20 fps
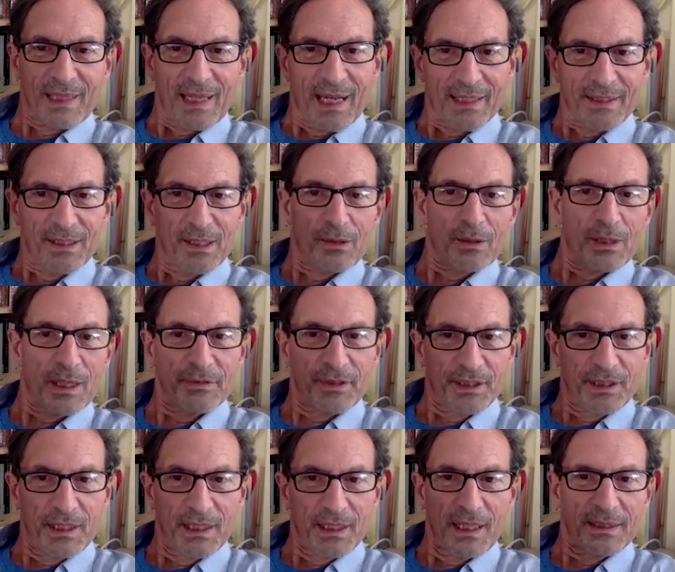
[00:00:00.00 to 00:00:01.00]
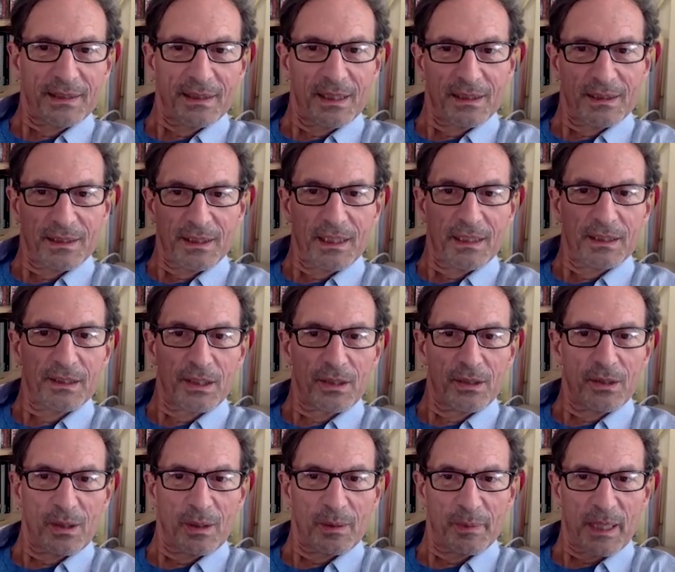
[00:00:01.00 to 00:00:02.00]
I know everything I need to
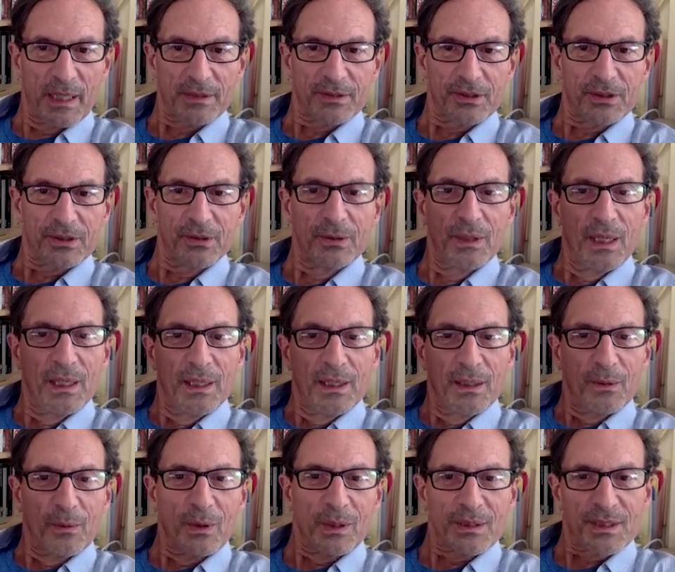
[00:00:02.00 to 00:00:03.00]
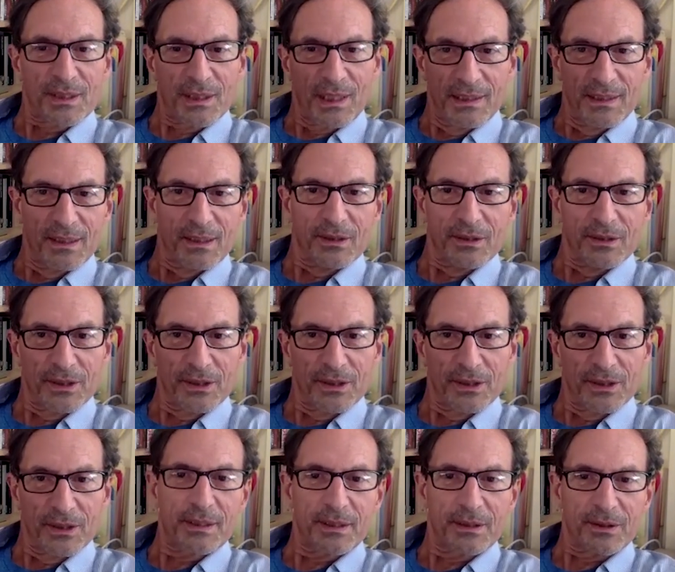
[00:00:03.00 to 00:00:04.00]
know about you once I know your
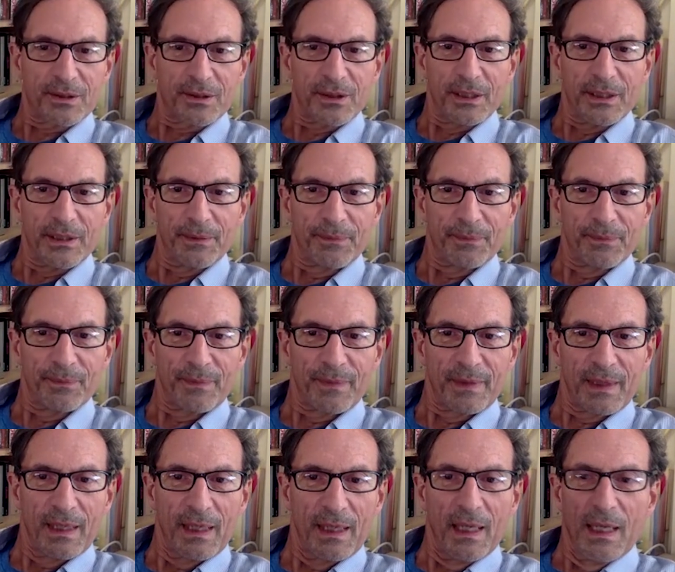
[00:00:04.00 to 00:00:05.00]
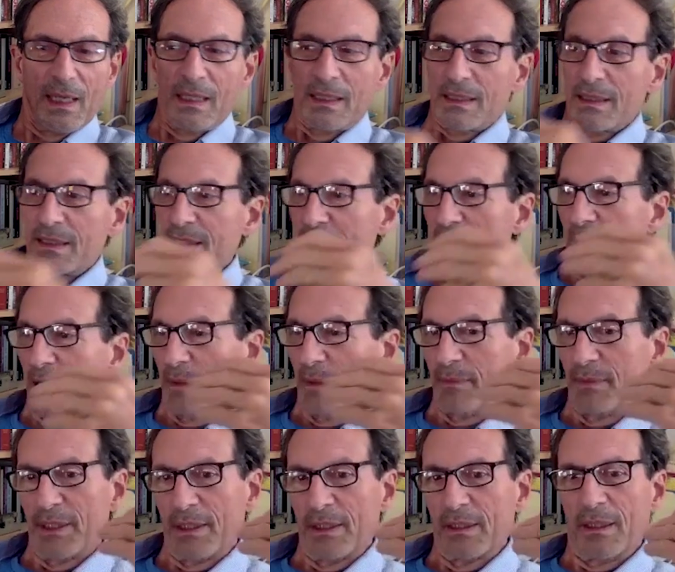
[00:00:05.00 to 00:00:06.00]
category.
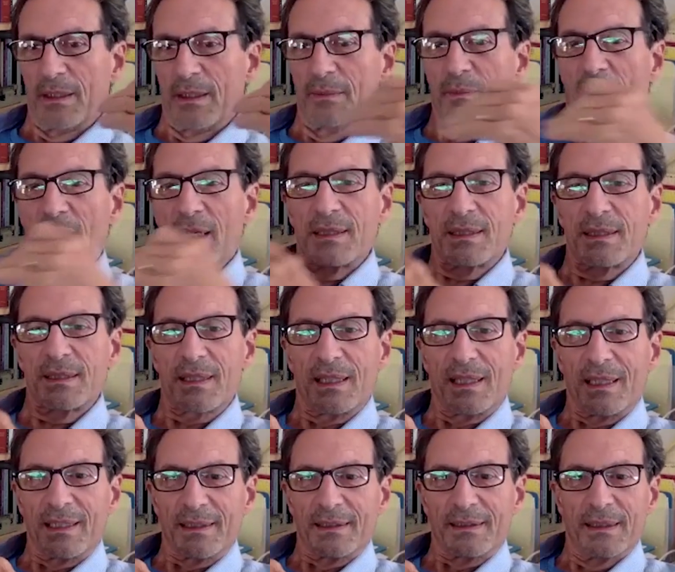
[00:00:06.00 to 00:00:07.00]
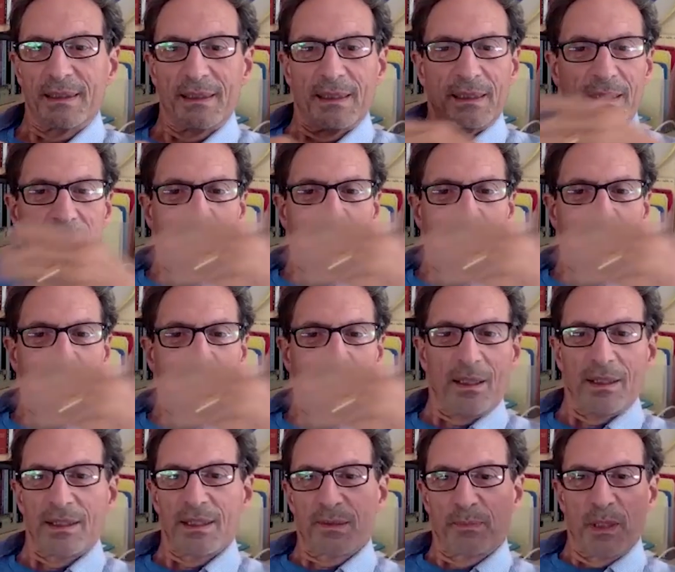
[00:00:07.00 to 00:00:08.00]
Same thing on my side. All,
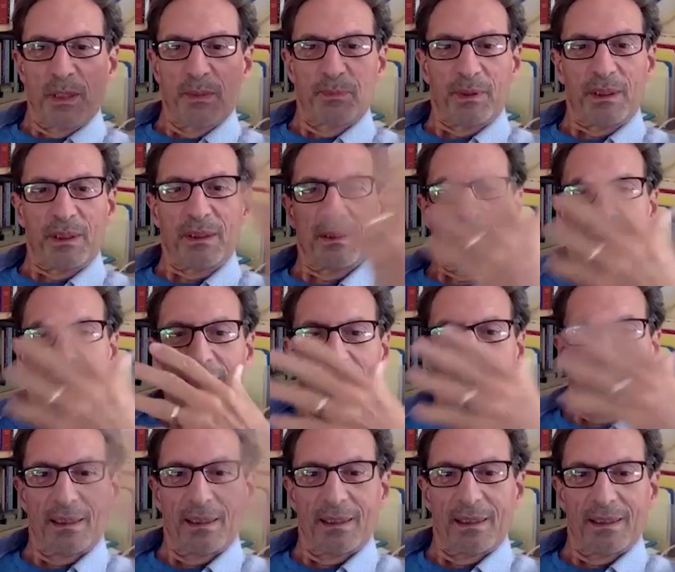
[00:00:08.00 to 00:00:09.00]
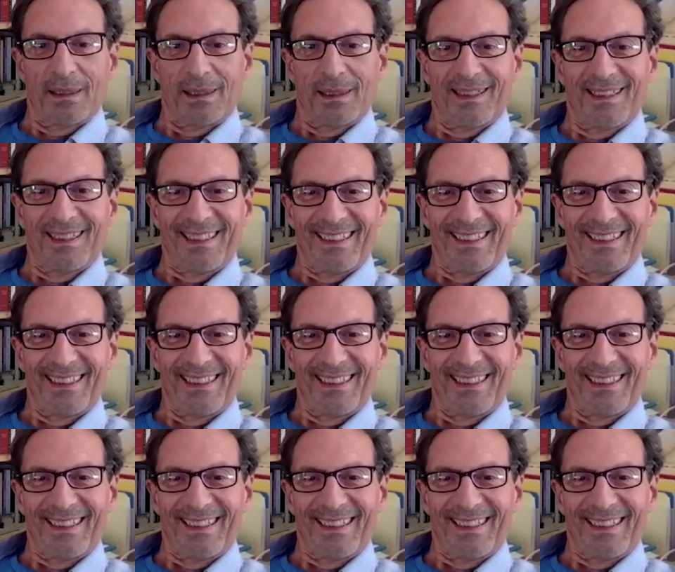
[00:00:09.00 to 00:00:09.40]
all these people uh,